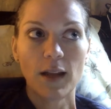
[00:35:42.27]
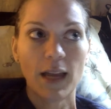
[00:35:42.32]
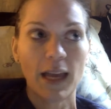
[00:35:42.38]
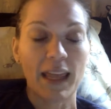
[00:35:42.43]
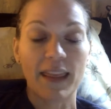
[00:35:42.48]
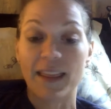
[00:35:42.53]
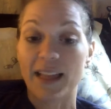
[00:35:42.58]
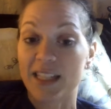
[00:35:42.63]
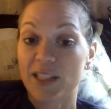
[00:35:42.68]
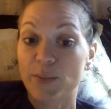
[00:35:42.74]

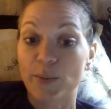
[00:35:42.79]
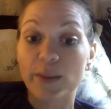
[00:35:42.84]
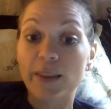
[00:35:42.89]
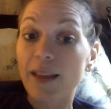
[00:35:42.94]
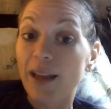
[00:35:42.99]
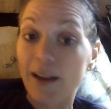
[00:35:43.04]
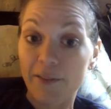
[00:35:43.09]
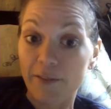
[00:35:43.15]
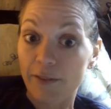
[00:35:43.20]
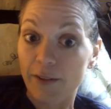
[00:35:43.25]
and that's with
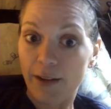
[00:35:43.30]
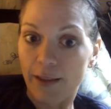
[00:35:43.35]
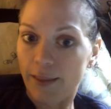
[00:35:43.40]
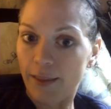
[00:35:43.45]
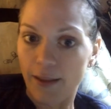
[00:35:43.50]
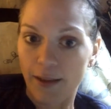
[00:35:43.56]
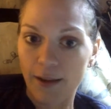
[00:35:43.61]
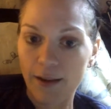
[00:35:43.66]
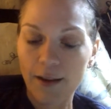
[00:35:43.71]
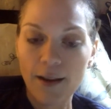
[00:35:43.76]

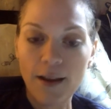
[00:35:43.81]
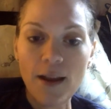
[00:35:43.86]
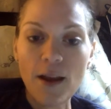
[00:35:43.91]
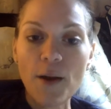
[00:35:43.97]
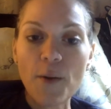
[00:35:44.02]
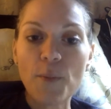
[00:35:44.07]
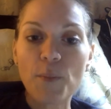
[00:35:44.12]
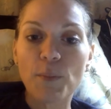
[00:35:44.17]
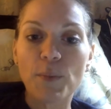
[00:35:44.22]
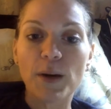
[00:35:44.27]
everything,
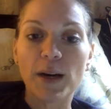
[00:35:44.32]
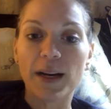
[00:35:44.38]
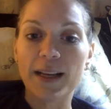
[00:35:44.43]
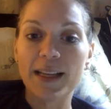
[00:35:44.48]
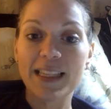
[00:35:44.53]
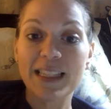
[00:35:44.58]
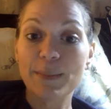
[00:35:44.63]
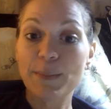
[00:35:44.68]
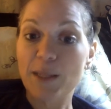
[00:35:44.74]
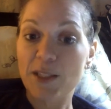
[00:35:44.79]
but
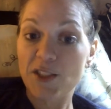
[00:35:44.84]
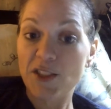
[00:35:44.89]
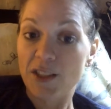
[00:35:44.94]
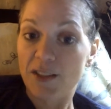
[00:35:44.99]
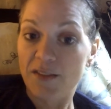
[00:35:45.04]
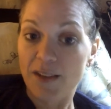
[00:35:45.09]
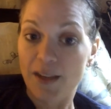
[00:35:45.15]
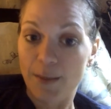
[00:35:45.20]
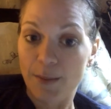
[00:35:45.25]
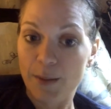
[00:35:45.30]
especially
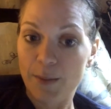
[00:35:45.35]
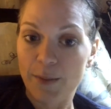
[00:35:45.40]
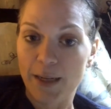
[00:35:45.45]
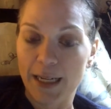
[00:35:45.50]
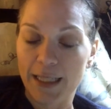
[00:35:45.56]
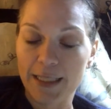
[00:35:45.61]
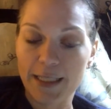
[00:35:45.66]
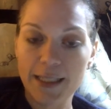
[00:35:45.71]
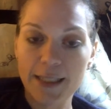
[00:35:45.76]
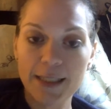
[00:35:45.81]
family
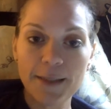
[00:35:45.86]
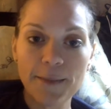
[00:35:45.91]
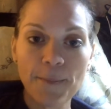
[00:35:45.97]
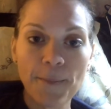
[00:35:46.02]
practice.